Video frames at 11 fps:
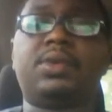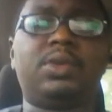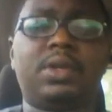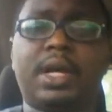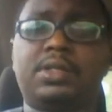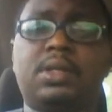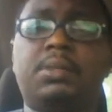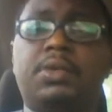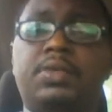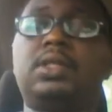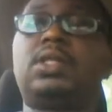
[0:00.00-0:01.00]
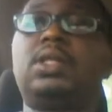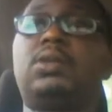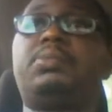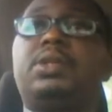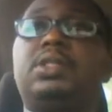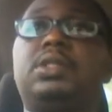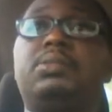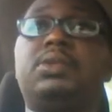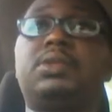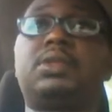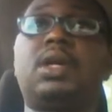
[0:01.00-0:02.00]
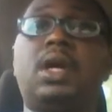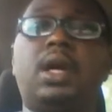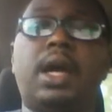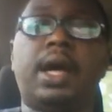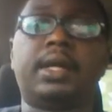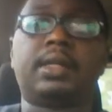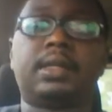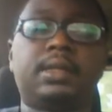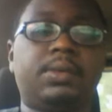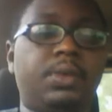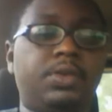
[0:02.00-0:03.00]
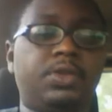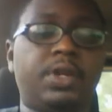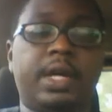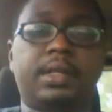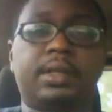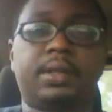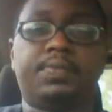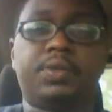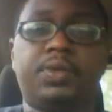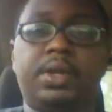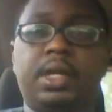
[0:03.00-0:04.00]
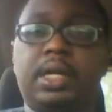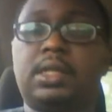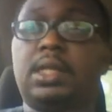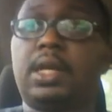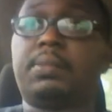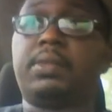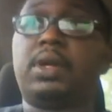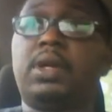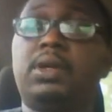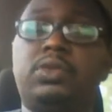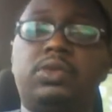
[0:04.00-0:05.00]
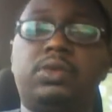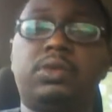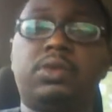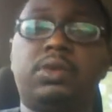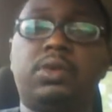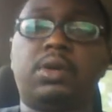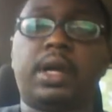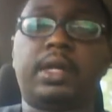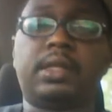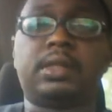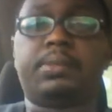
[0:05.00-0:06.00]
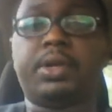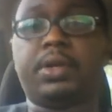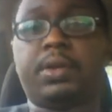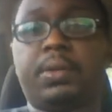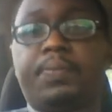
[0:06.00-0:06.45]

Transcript: We'll look at some of these legal principles and we'll try and relate them to an entrepreneur.